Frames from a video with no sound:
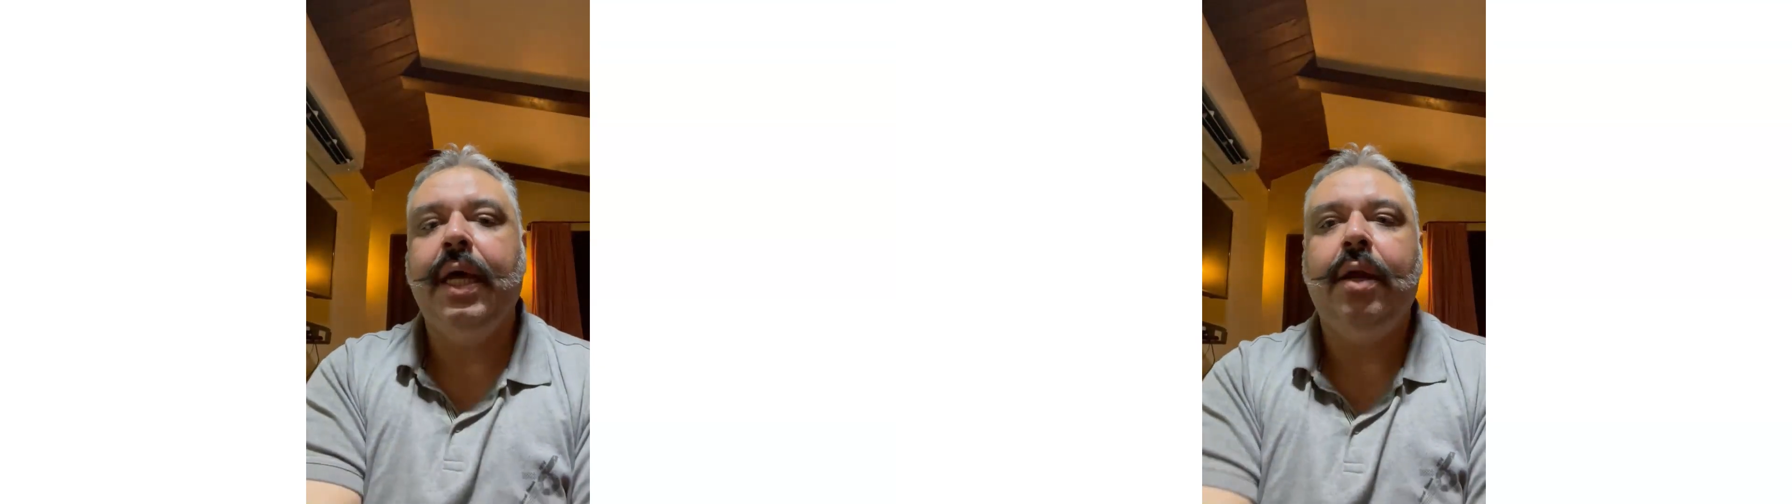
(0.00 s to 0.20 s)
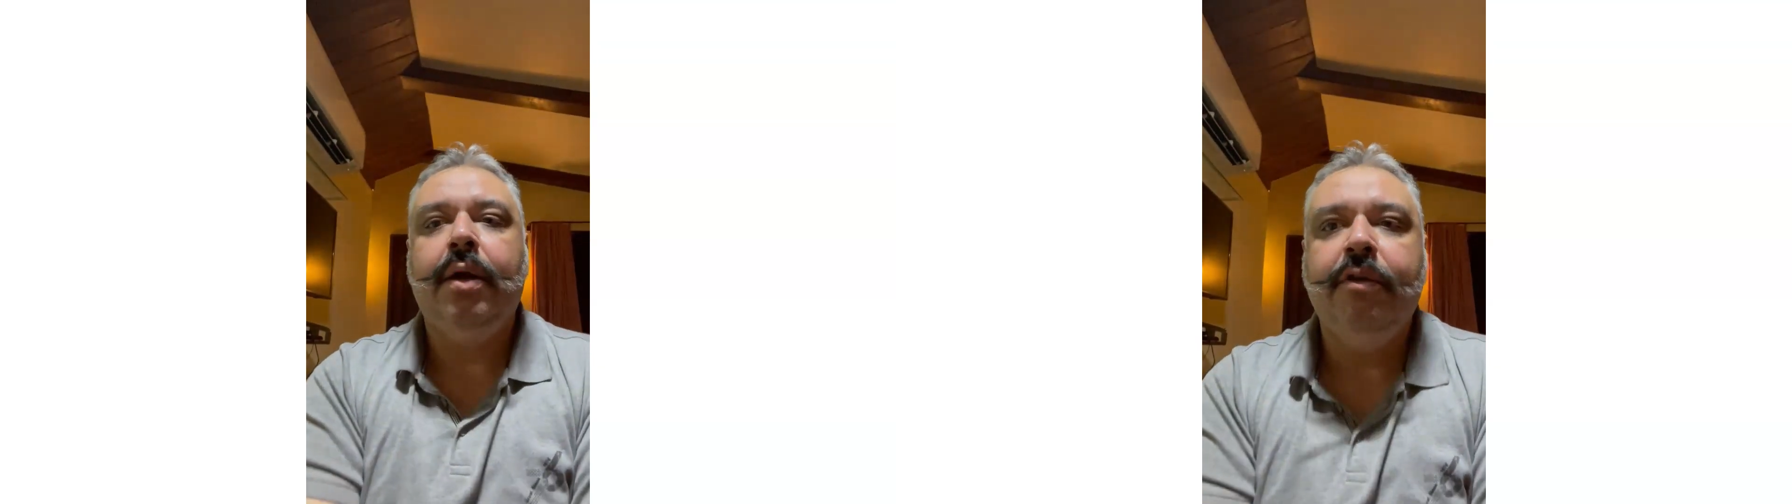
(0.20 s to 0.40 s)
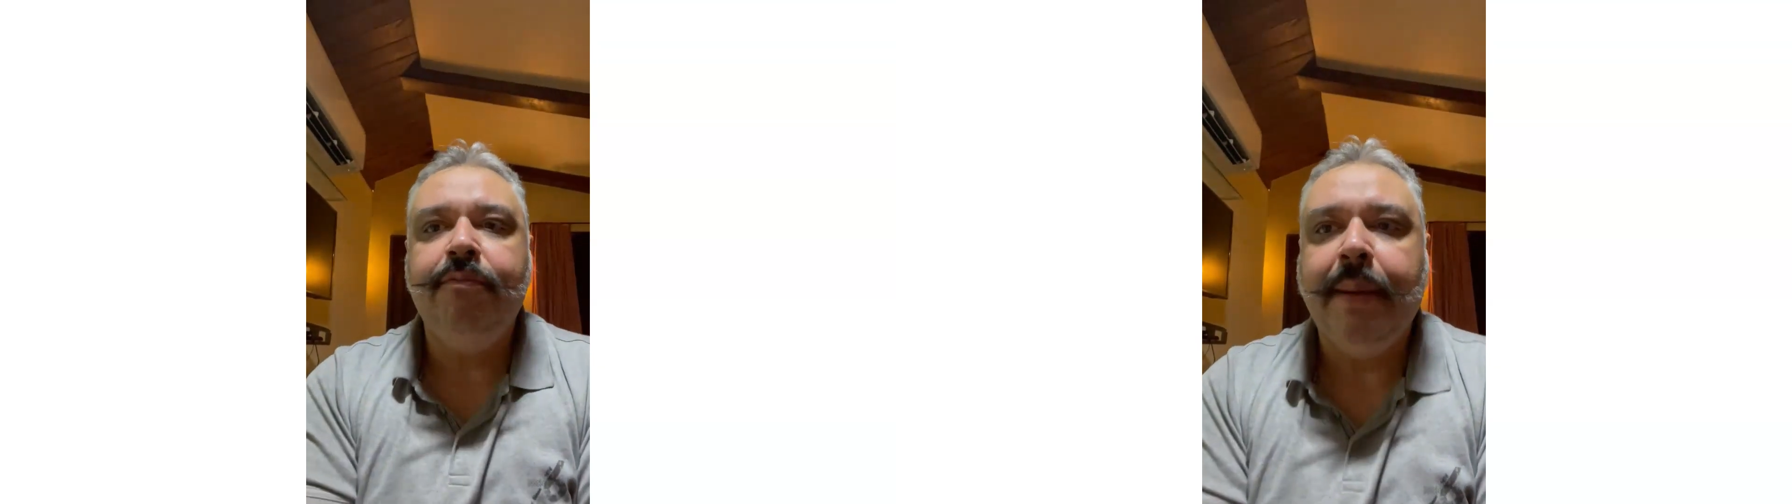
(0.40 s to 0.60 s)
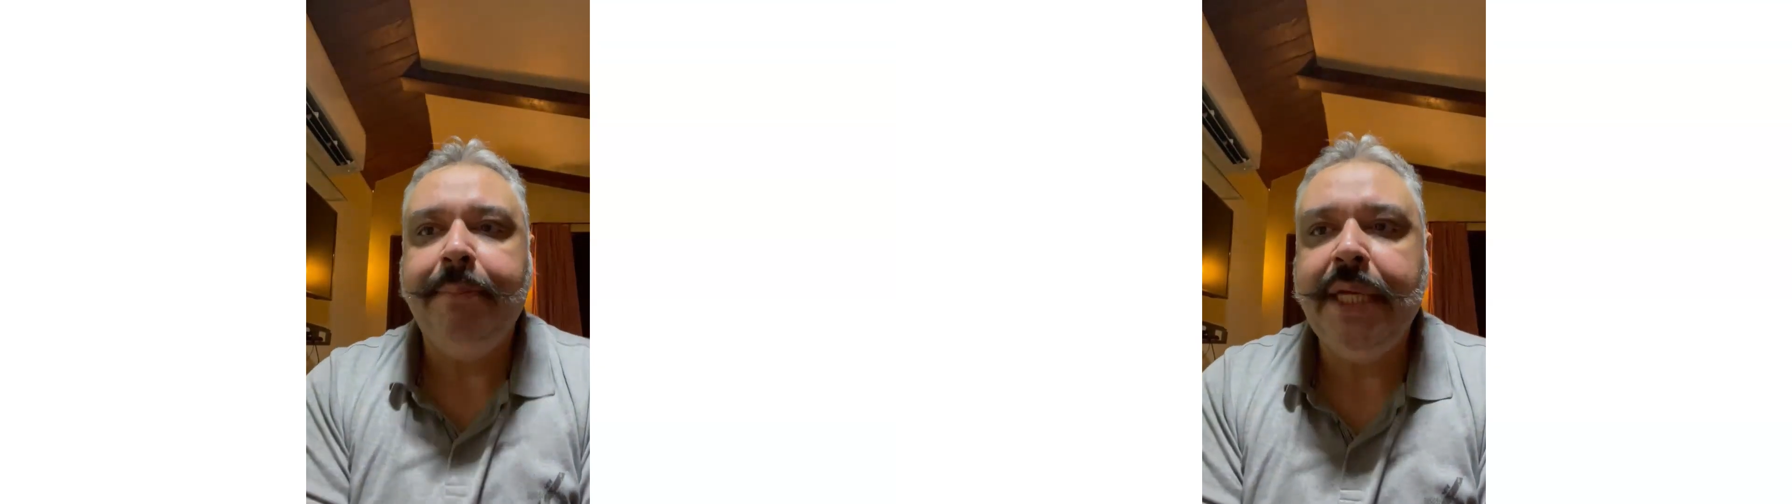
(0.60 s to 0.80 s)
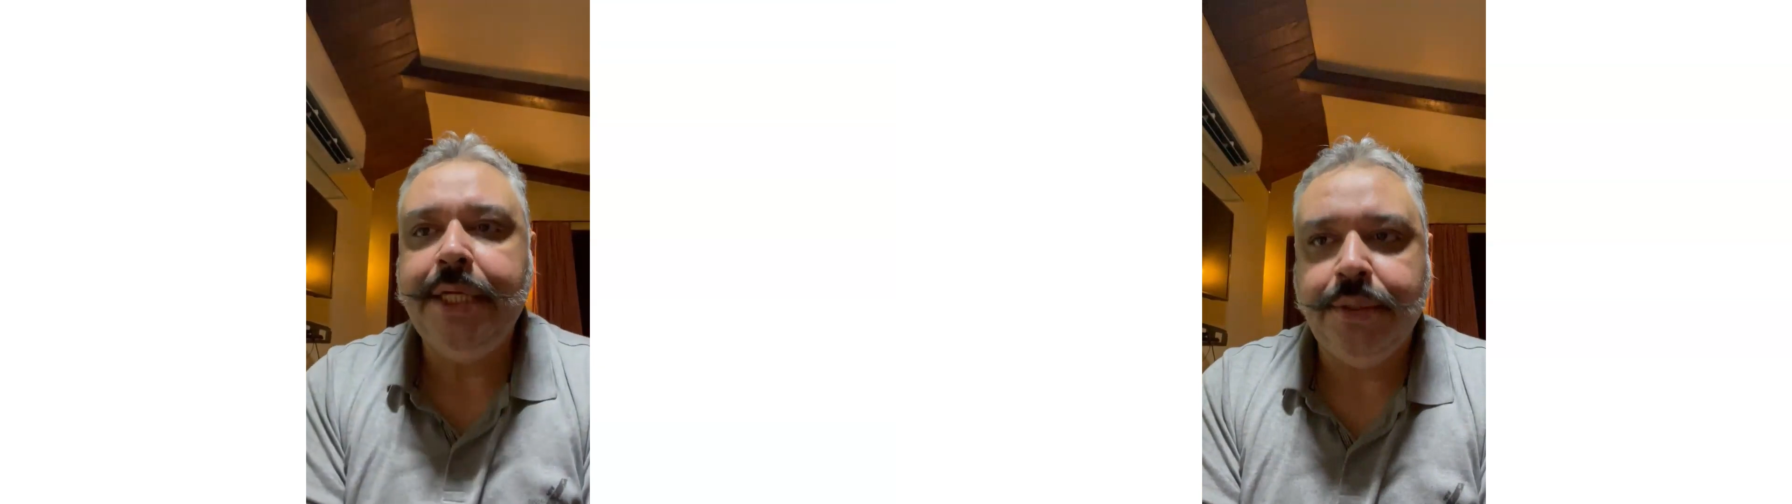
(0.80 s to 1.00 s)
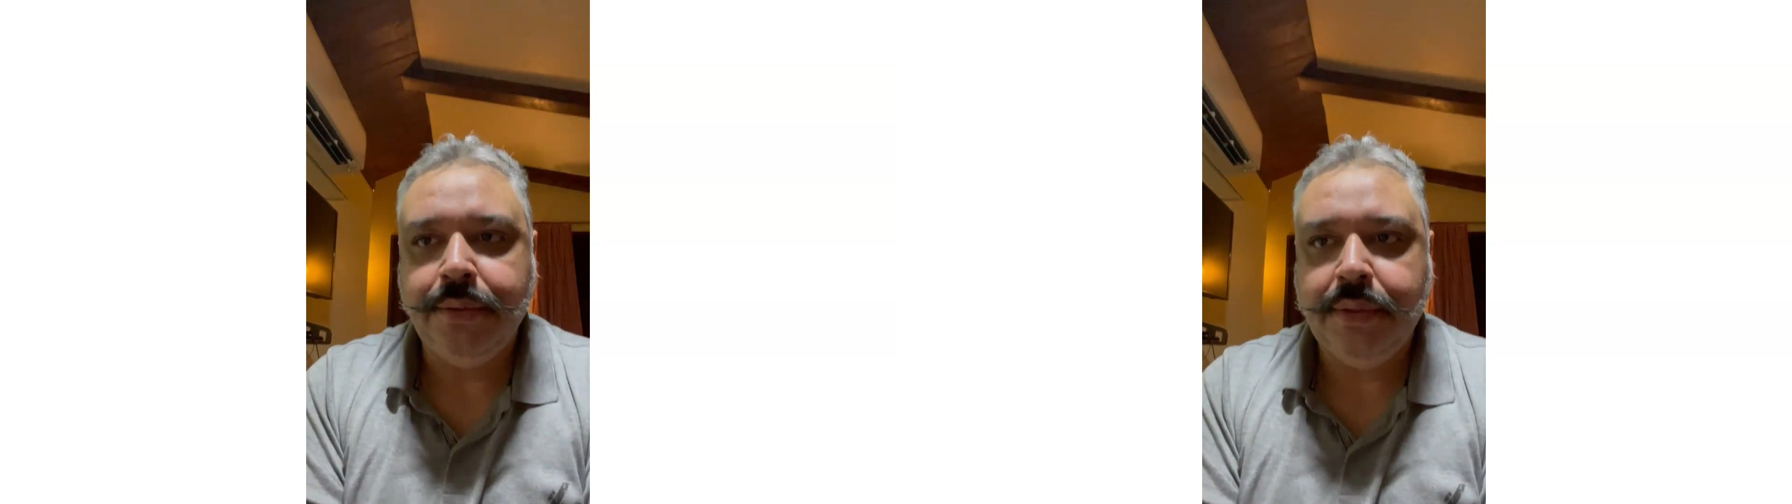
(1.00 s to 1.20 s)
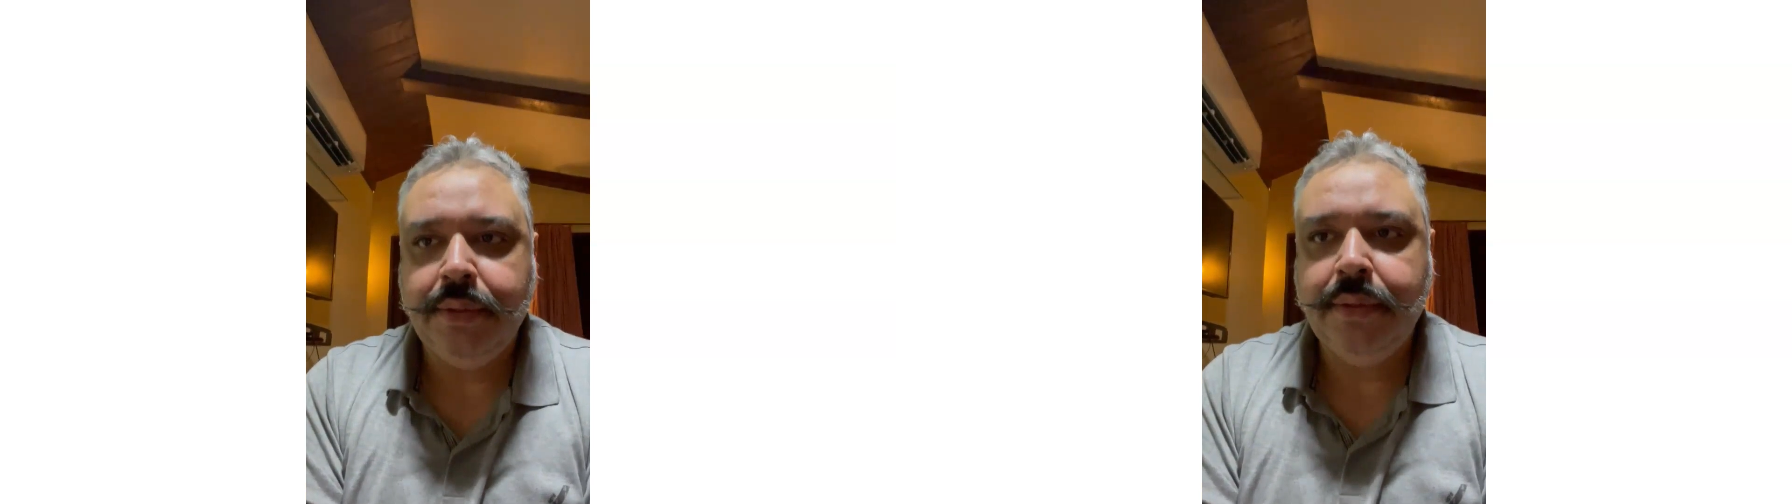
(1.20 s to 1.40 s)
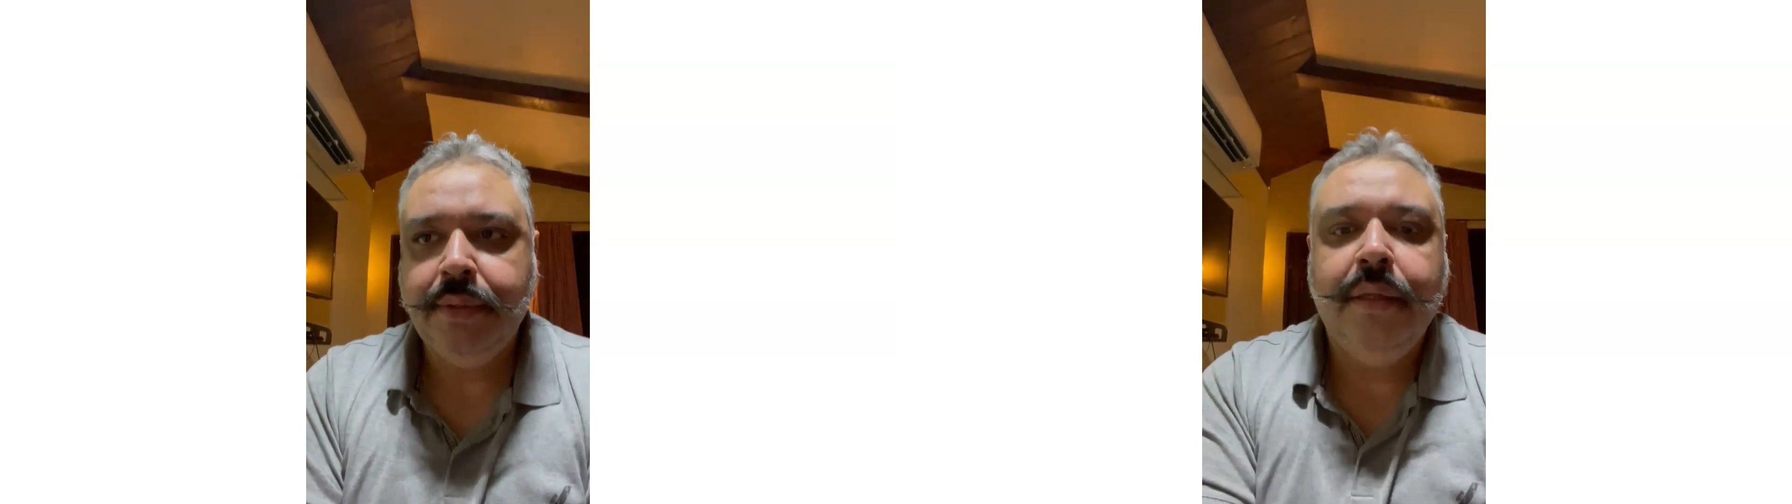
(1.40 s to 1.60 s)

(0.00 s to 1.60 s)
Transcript: a lot of mummy issues.